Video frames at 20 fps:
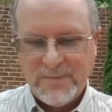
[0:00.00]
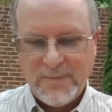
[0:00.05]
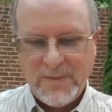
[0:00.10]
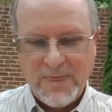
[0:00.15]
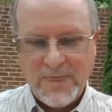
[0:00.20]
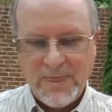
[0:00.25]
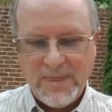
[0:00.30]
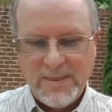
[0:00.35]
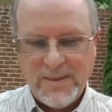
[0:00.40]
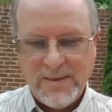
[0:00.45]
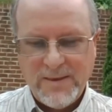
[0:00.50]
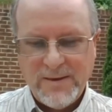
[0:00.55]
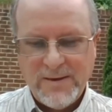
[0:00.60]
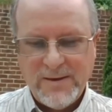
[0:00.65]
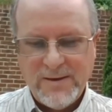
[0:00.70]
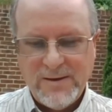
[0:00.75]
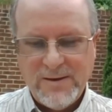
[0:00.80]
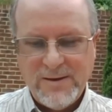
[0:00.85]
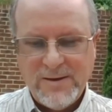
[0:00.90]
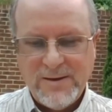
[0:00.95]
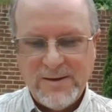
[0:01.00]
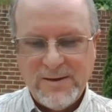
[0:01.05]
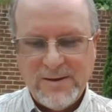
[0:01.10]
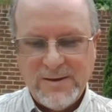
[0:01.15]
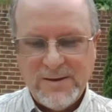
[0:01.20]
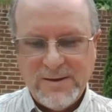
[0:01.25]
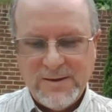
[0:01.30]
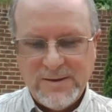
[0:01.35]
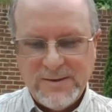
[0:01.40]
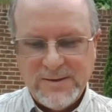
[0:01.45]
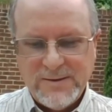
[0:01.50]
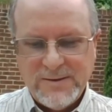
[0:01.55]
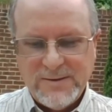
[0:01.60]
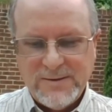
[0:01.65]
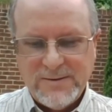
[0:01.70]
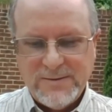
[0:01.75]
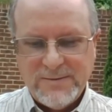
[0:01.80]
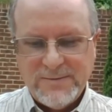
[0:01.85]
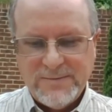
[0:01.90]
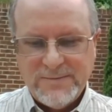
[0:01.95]

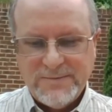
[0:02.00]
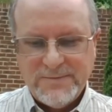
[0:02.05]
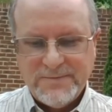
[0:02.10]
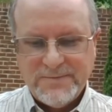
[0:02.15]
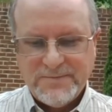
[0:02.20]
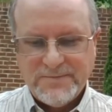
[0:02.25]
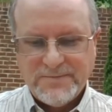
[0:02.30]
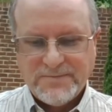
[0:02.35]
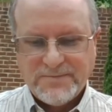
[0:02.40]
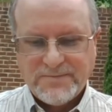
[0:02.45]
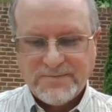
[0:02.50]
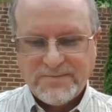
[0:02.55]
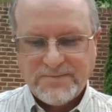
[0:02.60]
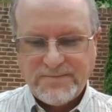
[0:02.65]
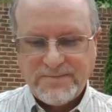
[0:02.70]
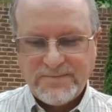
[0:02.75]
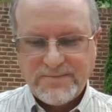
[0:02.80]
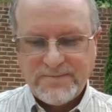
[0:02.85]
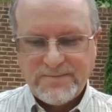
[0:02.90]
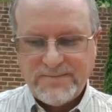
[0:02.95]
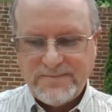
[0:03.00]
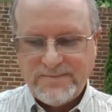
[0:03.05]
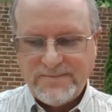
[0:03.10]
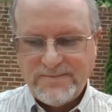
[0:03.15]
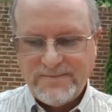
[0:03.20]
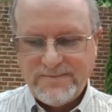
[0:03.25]
(silence)